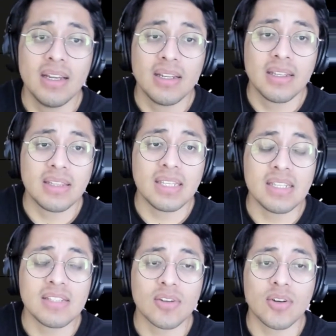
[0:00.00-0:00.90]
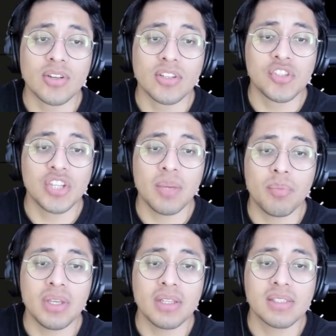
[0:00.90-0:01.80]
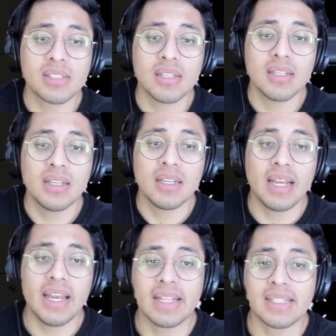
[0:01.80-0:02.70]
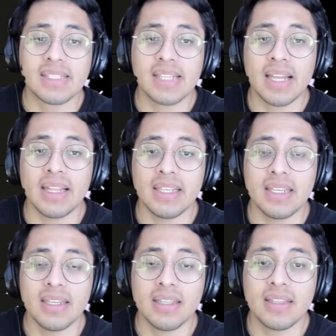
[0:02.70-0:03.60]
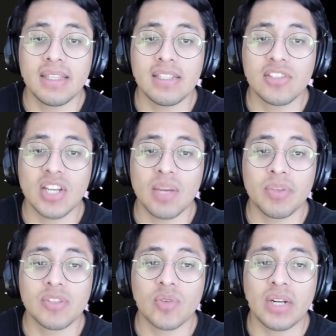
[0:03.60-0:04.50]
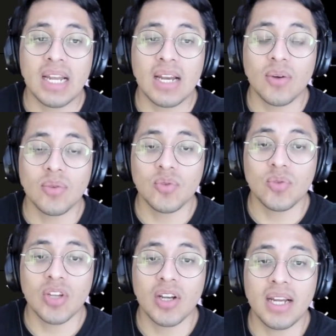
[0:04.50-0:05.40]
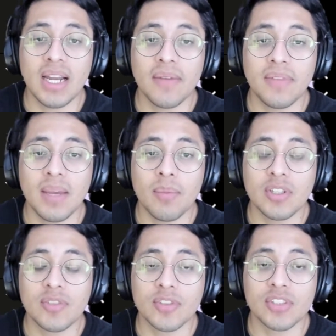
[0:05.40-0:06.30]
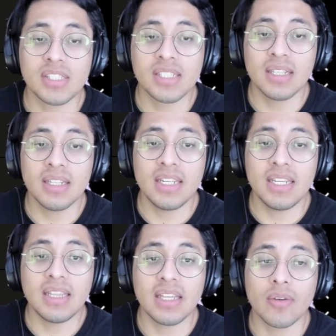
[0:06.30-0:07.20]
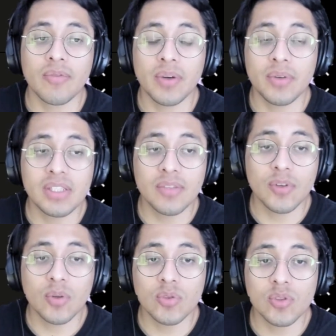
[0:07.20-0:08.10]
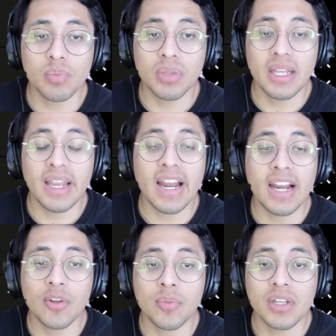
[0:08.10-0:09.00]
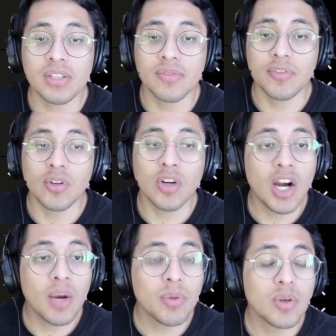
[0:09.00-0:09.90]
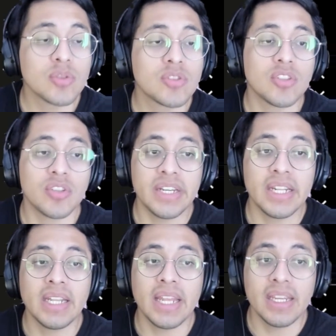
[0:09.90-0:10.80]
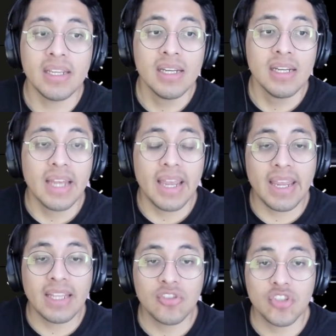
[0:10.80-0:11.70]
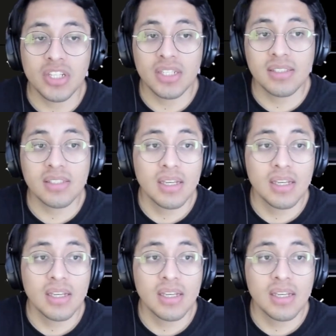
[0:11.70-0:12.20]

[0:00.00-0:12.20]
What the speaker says: These are the champions, and sadly, these champions right now do not have that much versatility. They are very difficult to play either because of their combos, their innate engines.